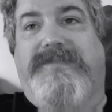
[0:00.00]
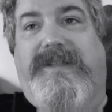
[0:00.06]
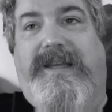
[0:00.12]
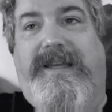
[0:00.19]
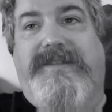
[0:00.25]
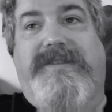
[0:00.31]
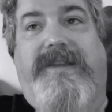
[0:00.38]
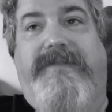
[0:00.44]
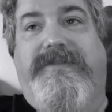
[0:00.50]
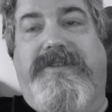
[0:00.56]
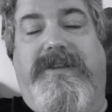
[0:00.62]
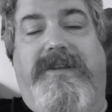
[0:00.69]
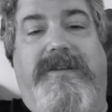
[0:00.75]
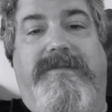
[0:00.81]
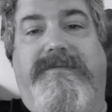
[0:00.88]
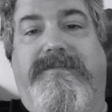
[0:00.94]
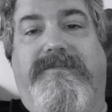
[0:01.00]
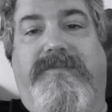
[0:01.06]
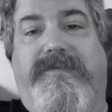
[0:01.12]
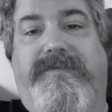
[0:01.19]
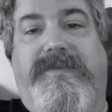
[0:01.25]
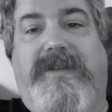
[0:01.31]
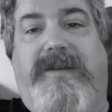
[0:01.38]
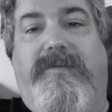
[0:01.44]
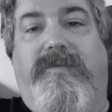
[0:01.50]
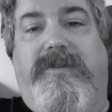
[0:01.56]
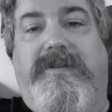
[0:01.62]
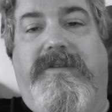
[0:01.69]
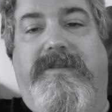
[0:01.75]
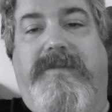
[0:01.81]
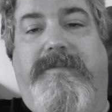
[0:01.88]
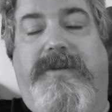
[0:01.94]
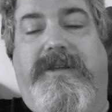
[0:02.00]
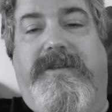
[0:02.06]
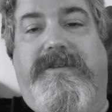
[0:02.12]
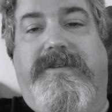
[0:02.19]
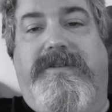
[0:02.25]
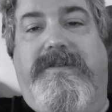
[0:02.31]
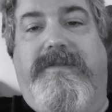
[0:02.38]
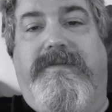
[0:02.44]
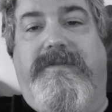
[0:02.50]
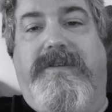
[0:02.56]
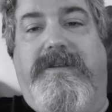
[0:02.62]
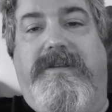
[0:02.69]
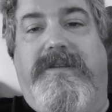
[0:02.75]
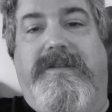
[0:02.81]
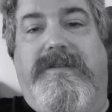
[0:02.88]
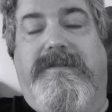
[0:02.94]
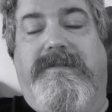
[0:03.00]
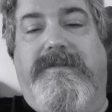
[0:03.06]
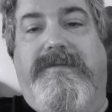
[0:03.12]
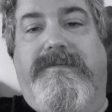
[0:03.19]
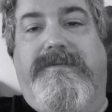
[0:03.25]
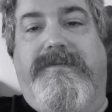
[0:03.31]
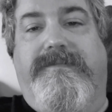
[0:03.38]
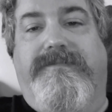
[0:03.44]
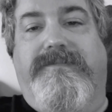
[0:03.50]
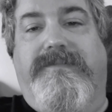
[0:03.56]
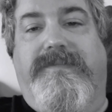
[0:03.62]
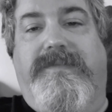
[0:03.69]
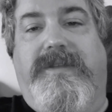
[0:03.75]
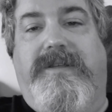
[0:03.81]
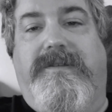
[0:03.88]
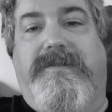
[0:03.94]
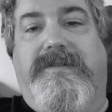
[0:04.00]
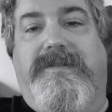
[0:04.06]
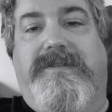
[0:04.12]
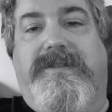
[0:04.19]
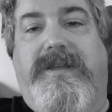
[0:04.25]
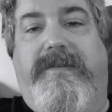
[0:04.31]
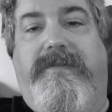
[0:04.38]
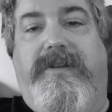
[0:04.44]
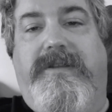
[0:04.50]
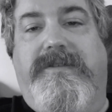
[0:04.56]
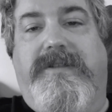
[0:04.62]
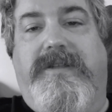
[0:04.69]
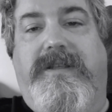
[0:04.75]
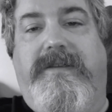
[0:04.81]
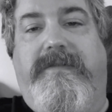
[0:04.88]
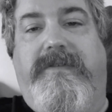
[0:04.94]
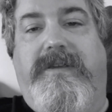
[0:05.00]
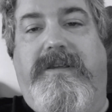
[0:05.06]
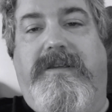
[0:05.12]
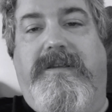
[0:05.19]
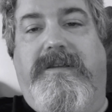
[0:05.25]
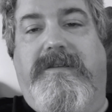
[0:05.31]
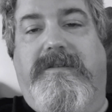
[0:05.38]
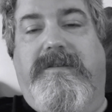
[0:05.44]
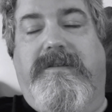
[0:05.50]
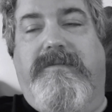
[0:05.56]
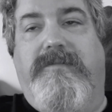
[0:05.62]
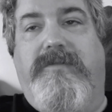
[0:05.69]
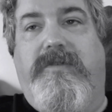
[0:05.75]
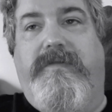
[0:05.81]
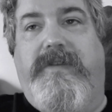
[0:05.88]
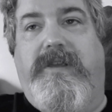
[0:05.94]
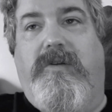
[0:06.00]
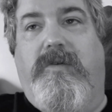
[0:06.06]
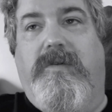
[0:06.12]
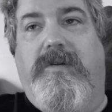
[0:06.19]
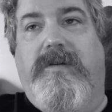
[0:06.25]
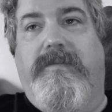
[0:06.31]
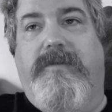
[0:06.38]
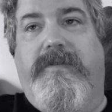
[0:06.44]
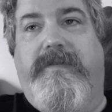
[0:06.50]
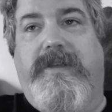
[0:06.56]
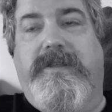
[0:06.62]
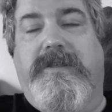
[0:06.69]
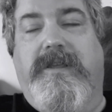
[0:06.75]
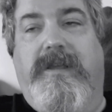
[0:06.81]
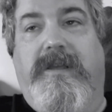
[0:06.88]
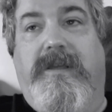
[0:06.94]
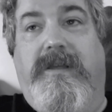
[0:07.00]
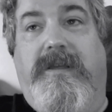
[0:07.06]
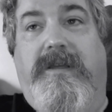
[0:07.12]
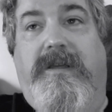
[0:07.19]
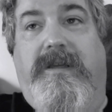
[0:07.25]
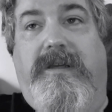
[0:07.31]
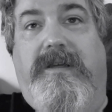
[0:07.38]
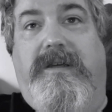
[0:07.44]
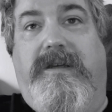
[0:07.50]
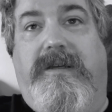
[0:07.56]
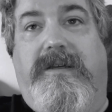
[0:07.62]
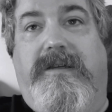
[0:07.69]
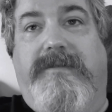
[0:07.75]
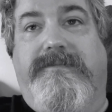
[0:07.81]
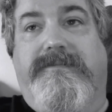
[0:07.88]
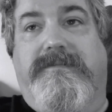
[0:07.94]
as I've said, not one of the best of the 70s TV horror movies. I